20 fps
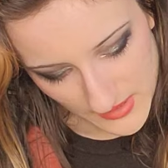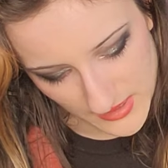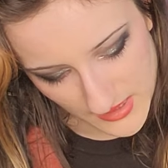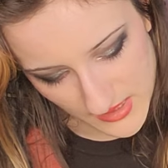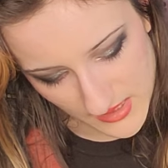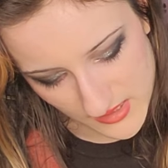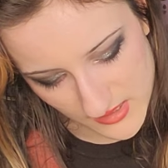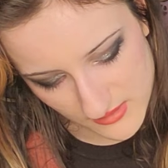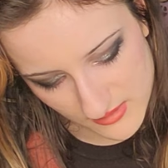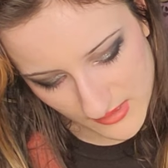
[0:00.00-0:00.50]
I
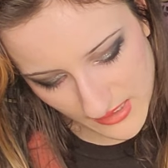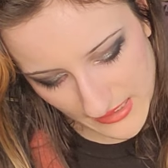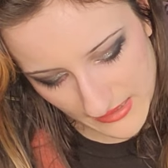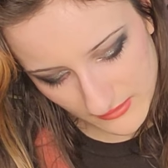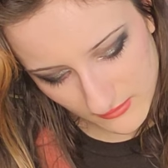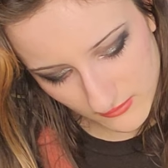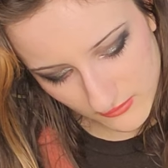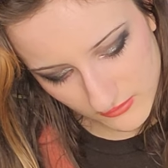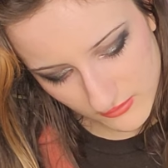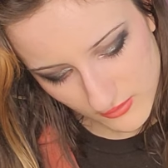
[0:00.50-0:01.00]
hate
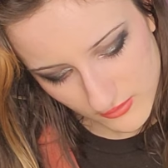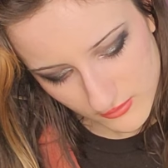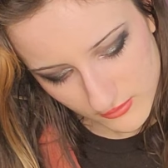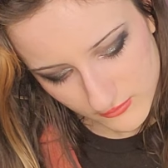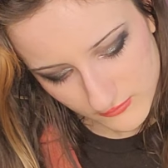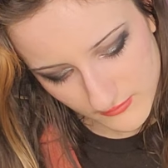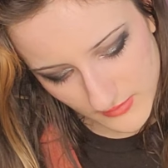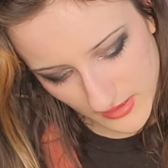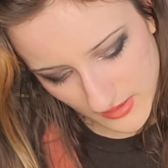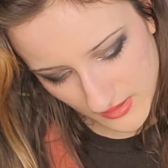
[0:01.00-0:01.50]
that
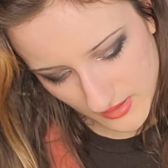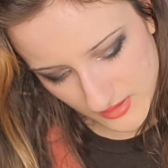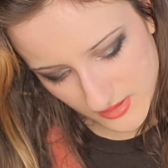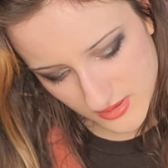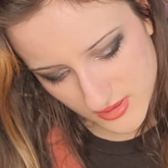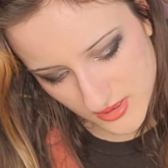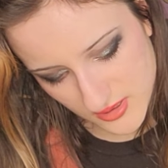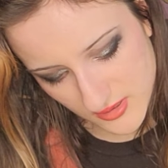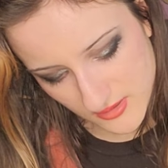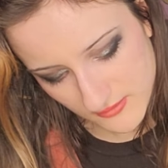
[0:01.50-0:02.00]
so
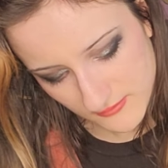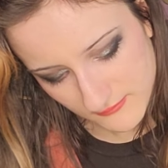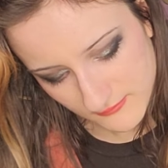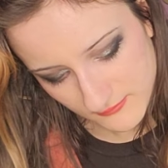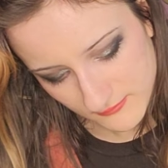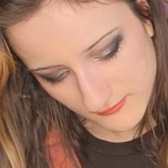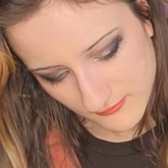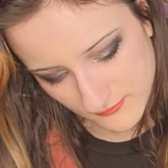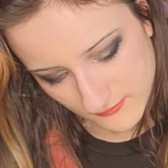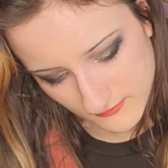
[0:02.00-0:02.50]
much.
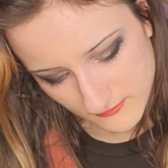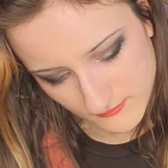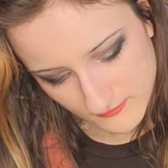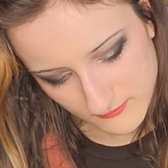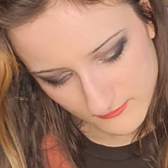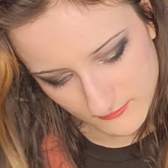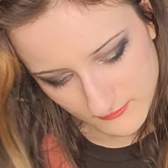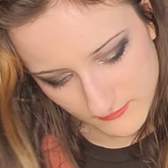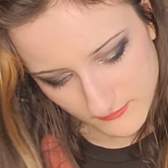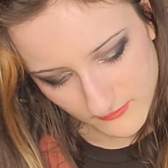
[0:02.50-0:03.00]

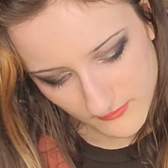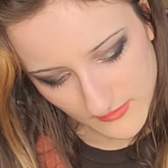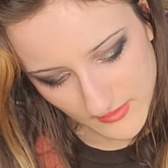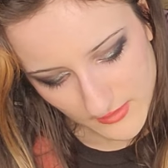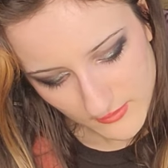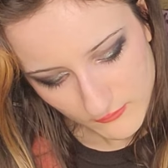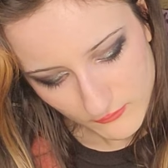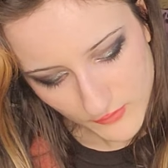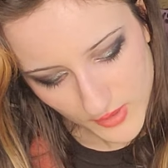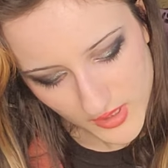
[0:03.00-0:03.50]

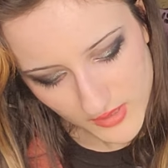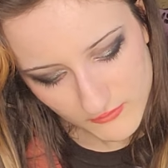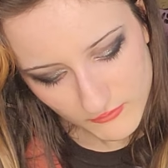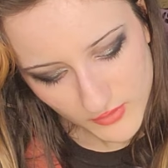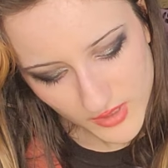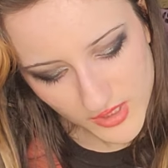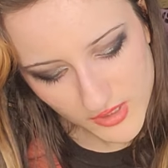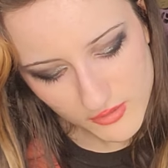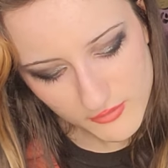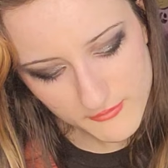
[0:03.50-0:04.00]
What
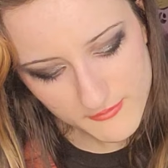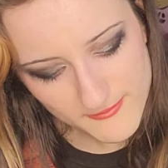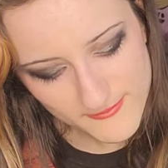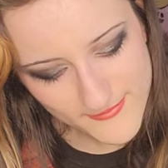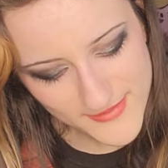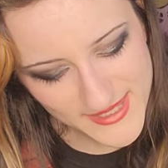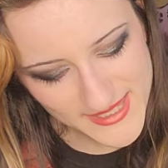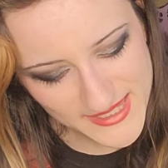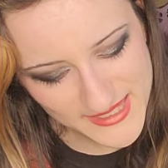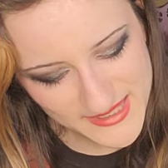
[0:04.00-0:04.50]
do you
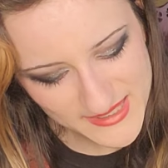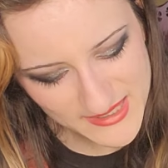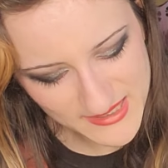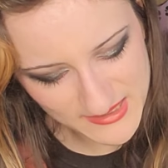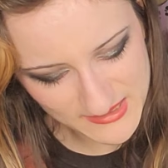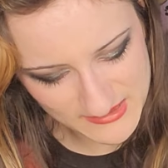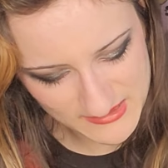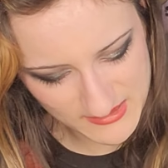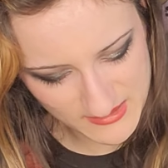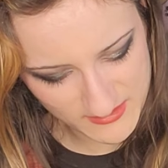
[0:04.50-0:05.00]

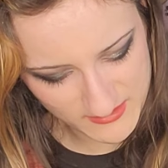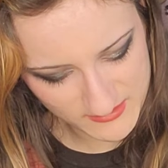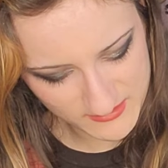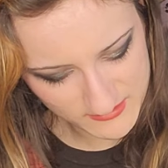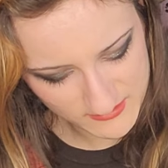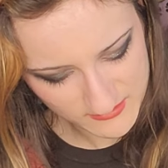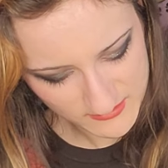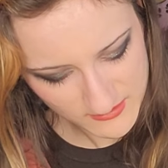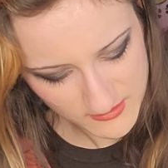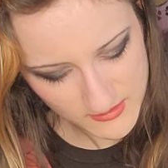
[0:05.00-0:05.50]
mean?
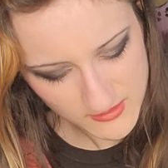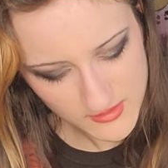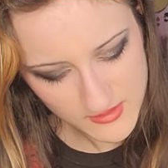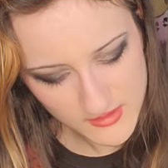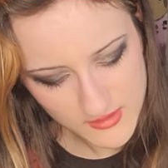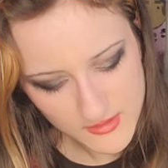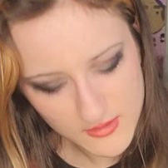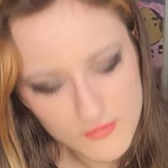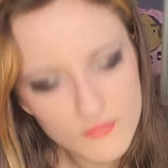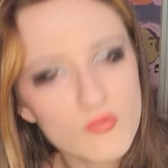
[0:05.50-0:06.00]

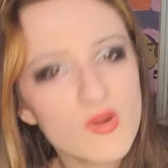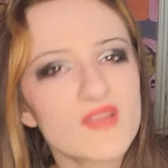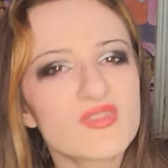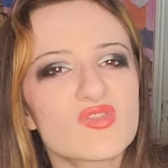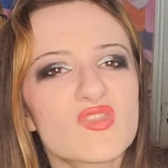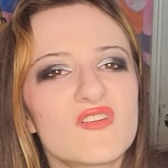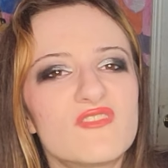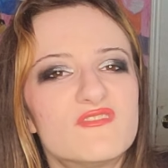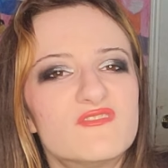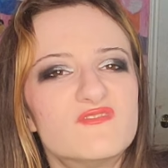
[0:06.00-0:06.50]
What
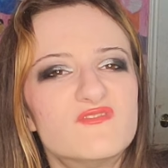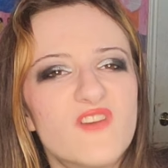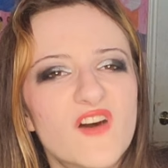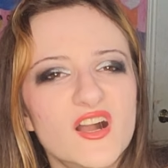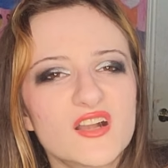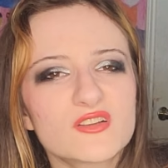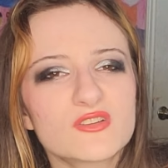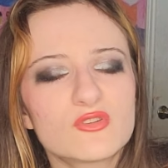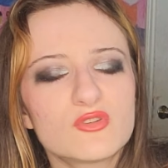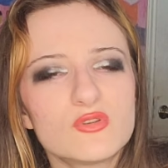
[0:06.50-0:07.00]
the
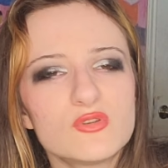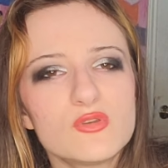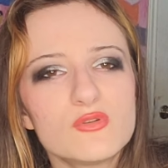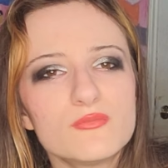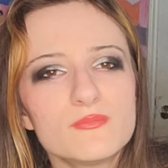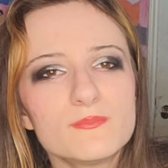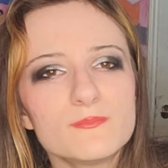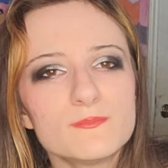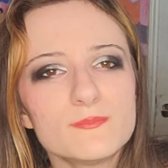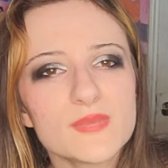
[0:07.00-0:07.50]
fuck do you
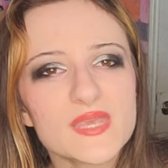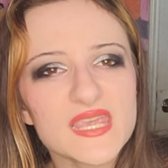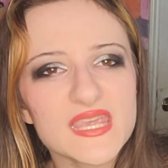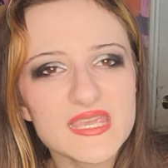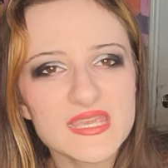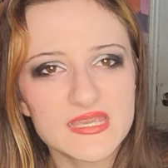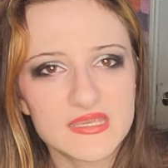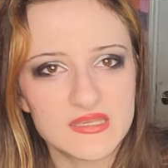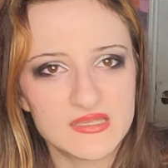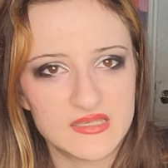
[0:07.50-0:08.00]

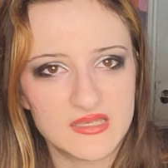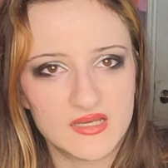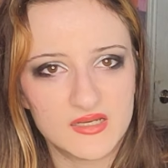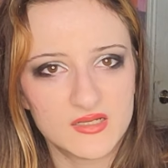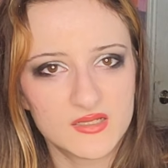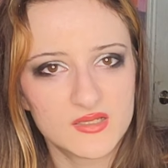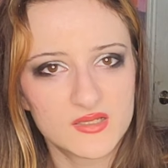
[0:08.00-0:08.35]
mean?